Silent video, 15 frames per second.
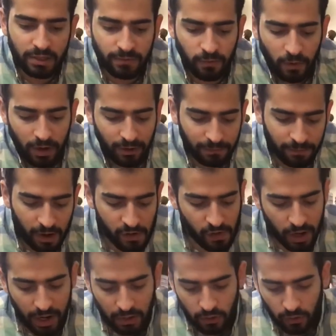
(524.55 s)
It's 4 and
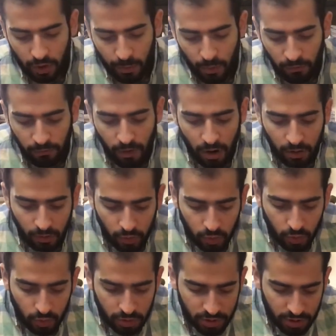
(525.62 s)
5. I get to remove
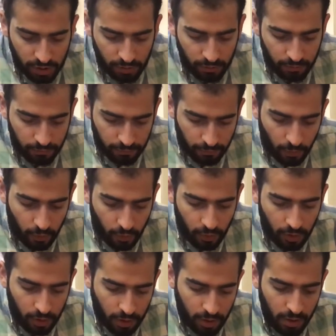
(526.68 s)
1, 2, 3,
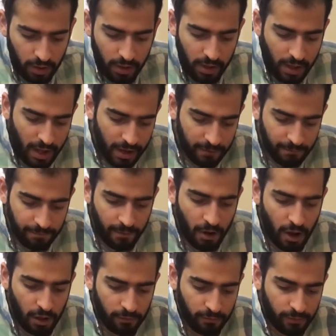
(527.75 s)
4, and
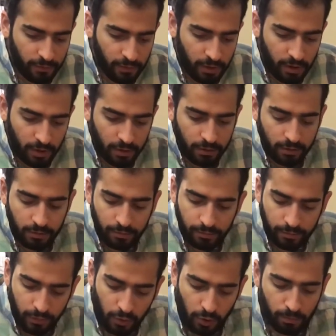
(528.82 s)
5.
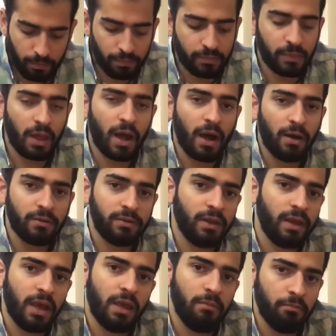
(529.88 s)
Boom,
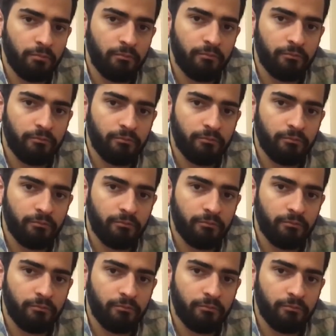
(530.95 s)
out the game.